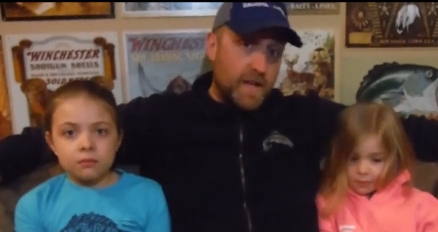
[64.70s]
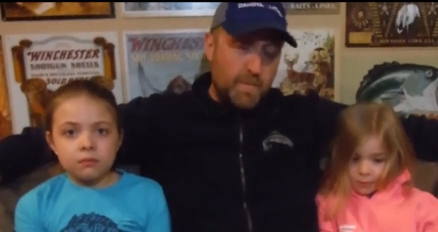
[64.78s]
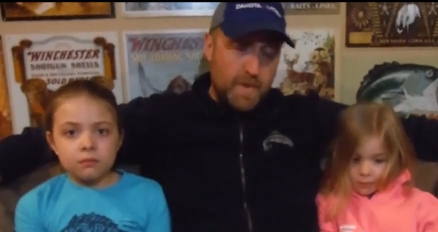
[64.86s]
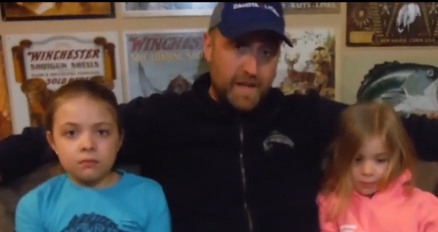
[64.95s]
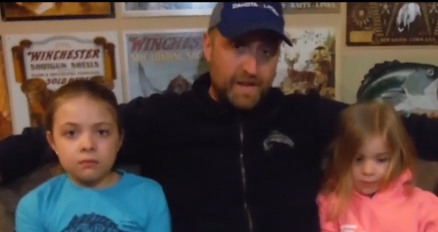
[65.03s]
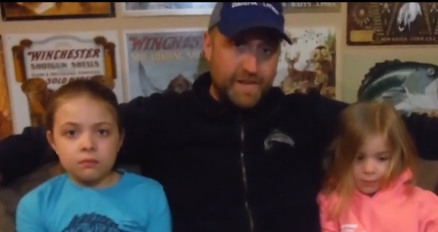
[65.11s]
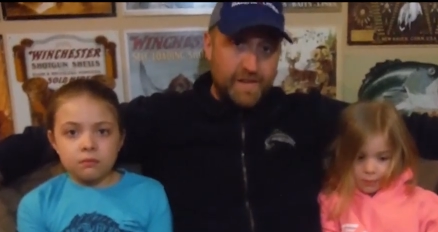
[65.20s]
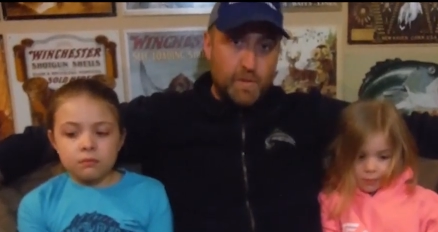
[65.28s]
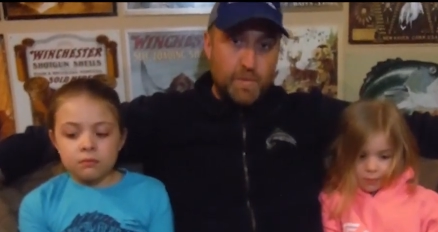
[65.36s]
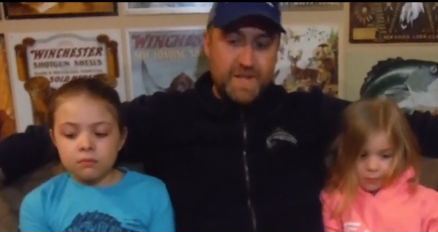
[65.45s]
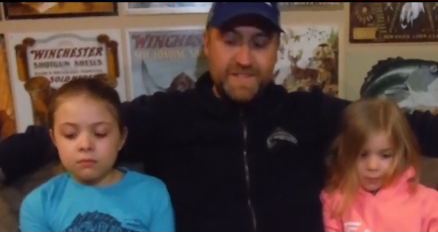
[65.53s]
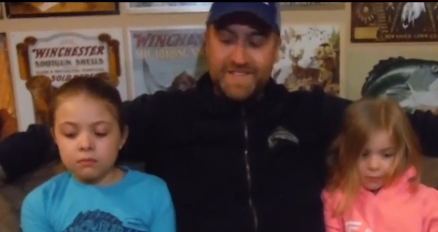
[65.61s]
Speaker 1: can be a little
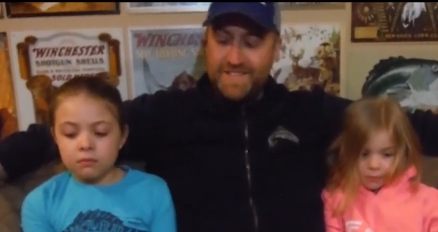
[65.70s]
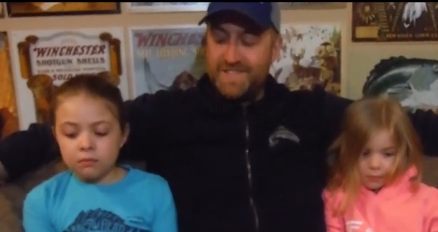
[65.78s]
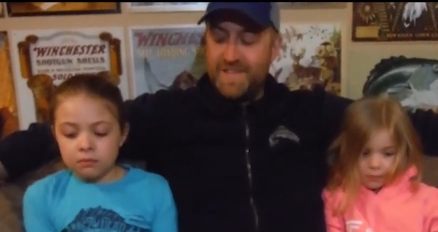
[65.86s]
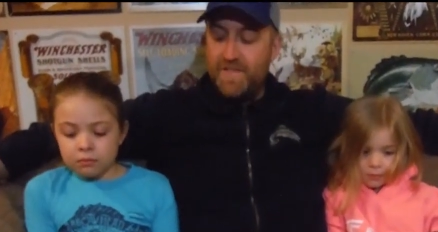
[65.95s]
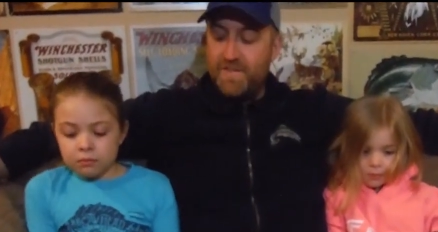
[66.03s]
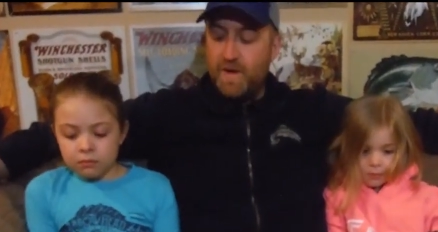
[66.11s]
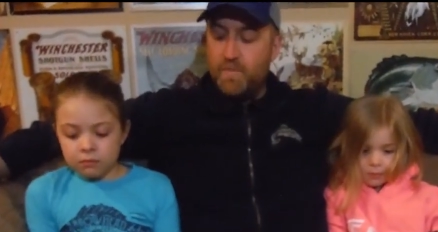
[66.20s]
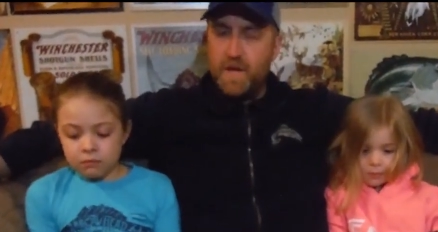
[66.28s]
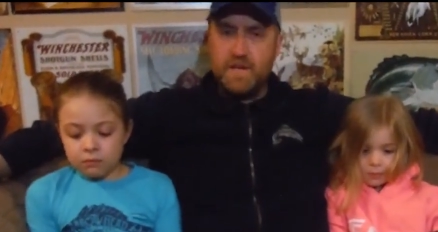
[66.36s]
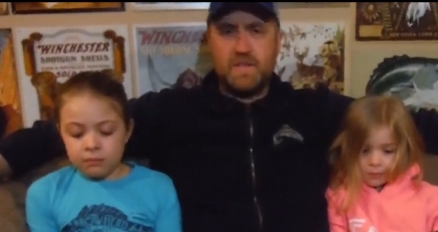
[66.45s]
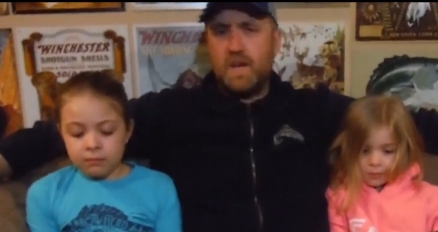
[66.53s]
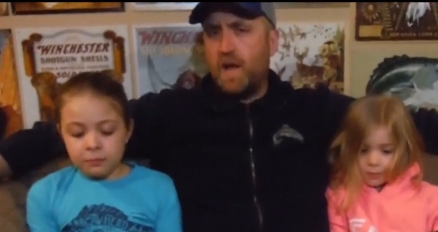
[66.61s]
bit deceiving
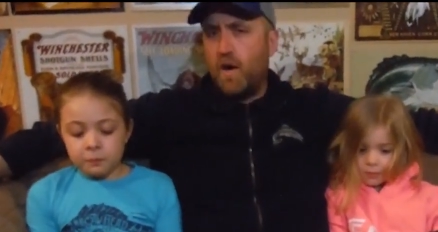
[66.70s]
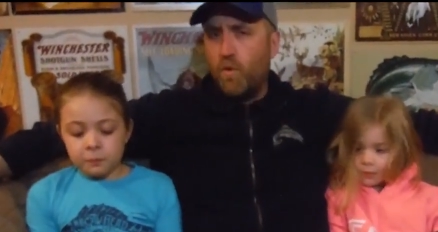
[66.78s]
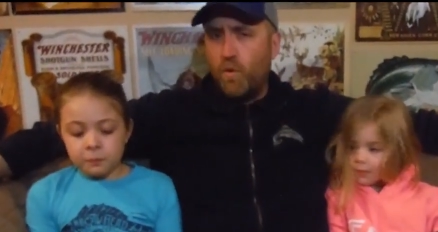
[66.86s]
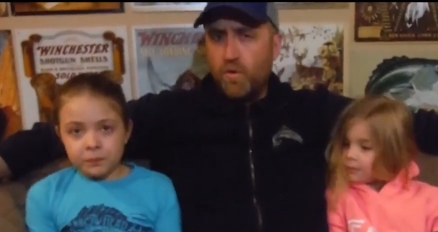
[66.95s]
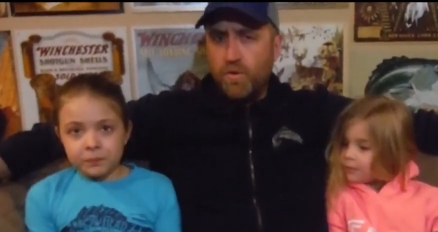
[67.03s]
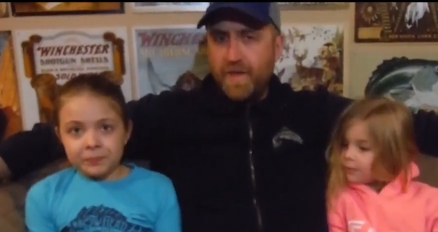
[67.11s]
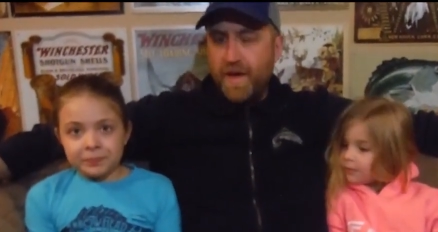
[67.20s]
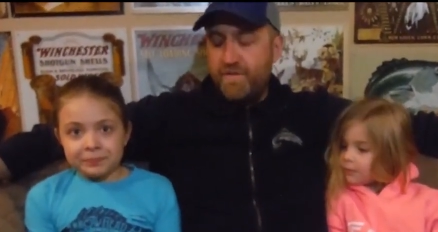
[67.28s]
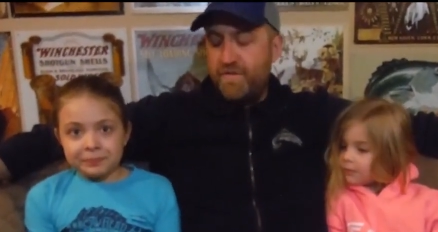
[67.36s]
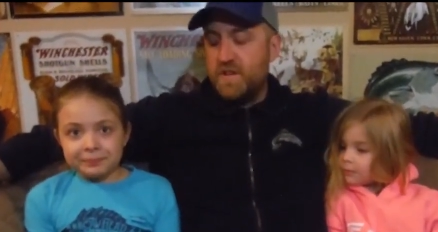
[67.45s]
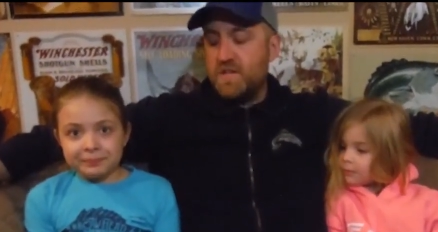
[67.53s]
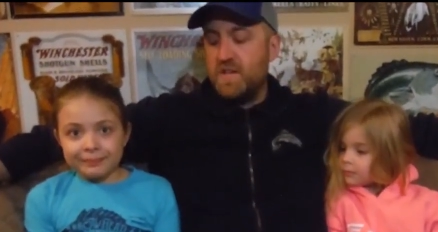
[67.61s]
based on how old that
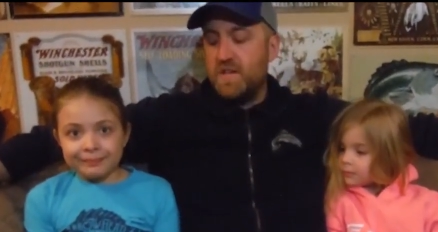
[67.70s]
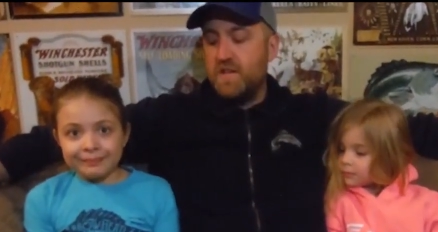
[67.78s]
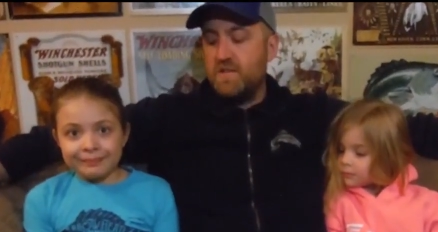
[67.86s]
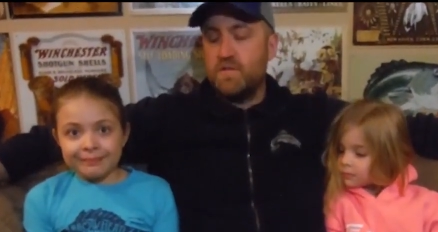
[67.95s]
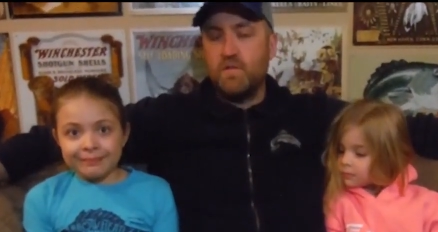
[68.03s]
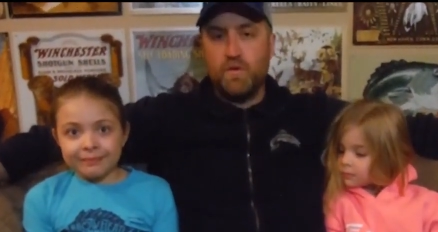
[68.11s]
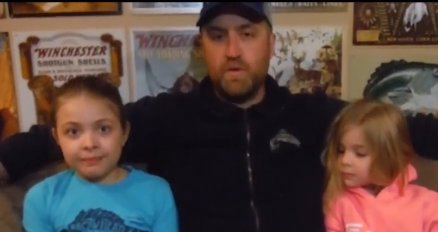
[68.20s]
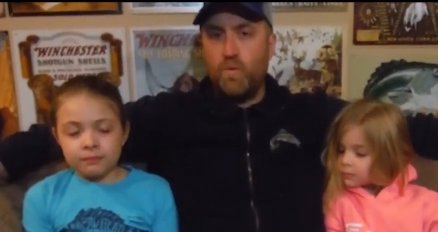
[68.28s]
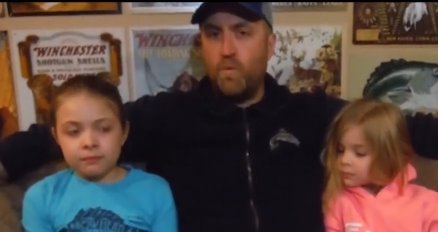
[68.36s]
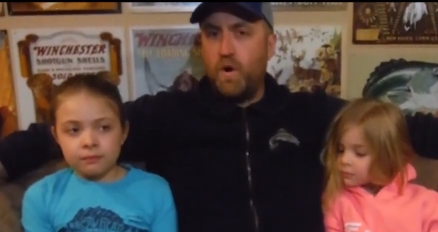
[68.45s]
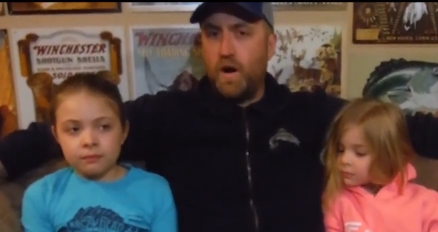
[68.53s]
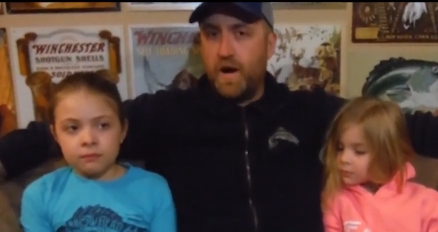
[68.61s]
fish is, or
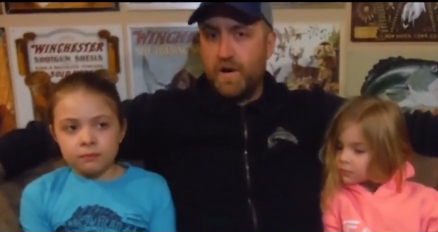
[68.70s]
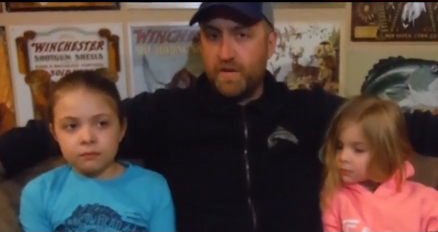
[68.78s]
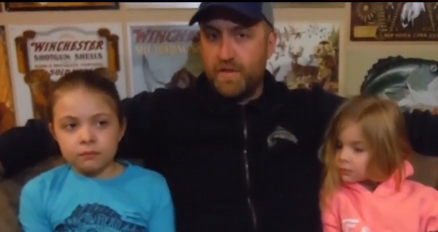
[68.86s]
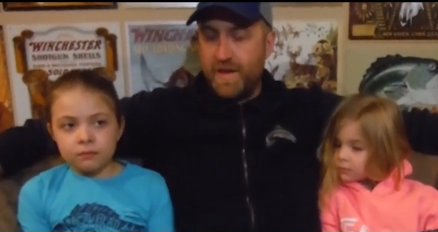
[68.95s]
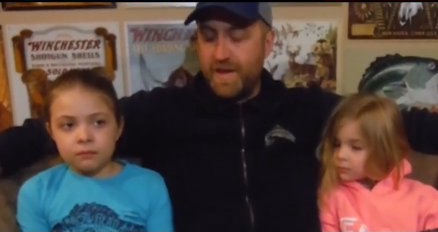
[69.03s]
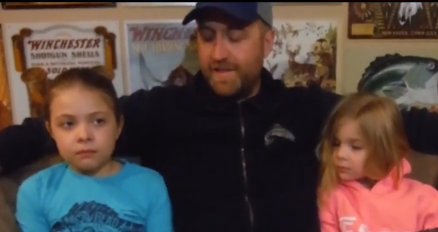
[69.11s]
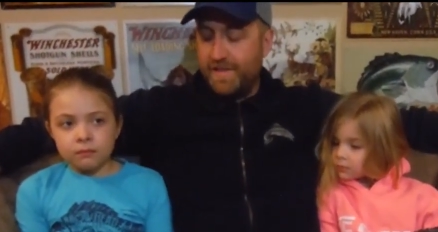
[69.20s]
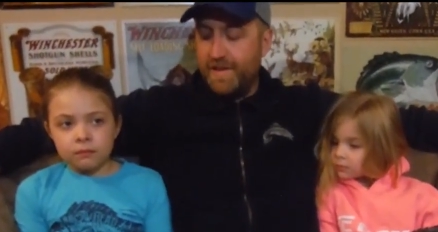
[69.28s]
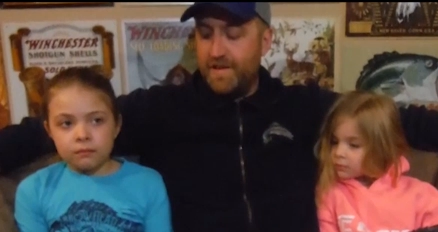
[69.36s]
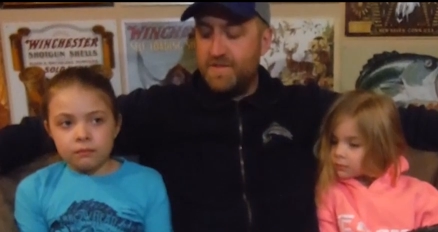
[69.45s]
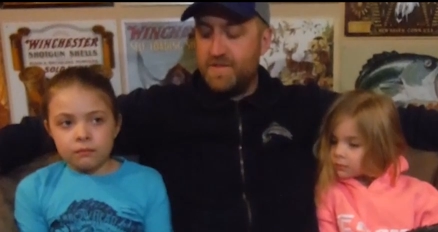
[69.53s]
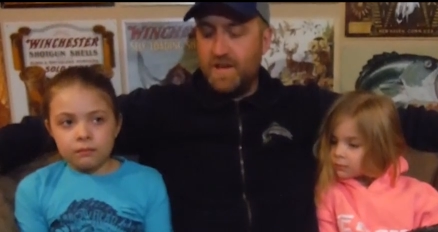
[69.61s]
the water that it
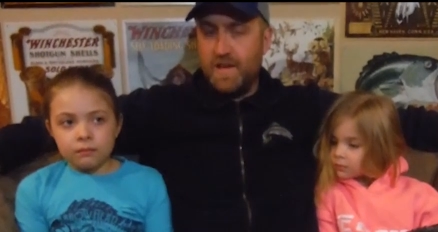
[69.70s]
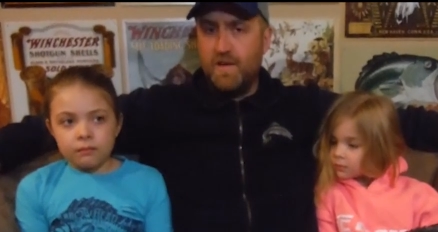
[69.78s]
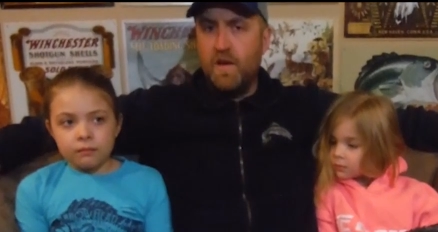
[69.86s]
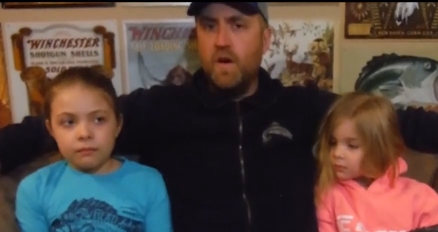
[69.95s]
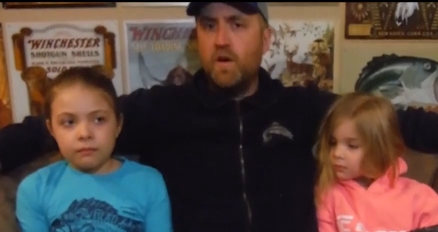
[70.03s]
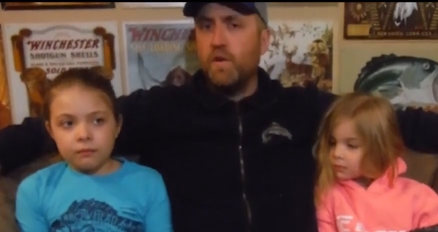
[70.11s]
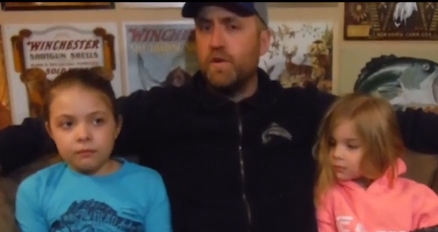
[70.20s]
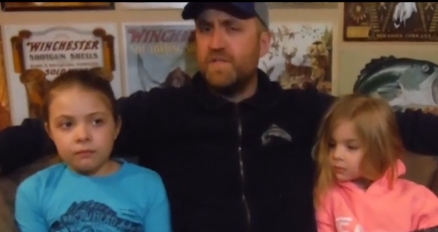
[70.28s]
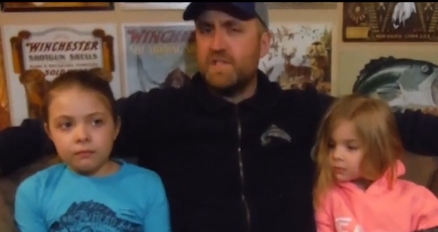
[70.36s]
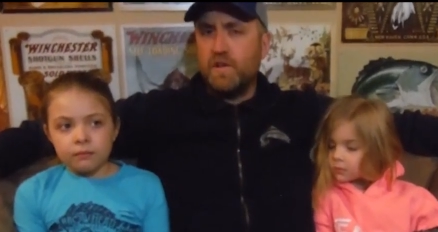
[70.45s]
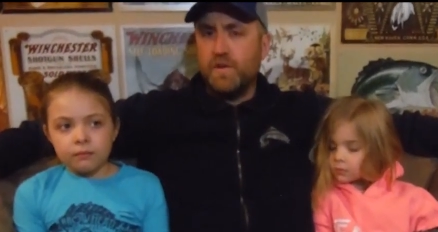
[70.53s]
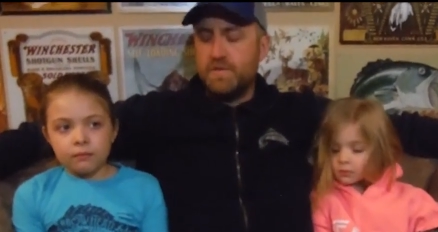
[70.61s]
lives in, or if it's
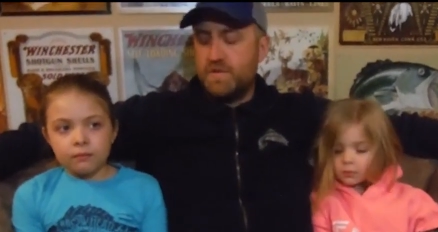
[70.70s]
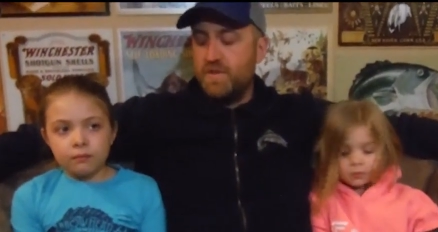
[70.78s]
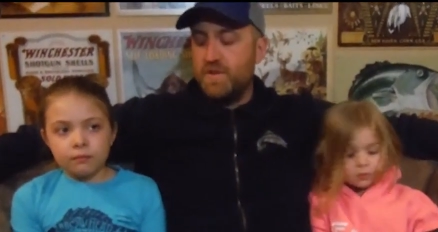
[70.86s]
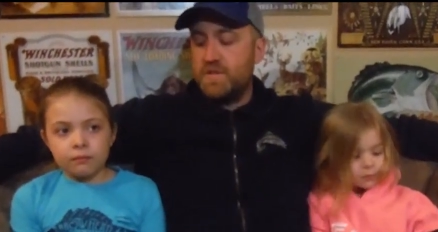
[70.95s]
close to the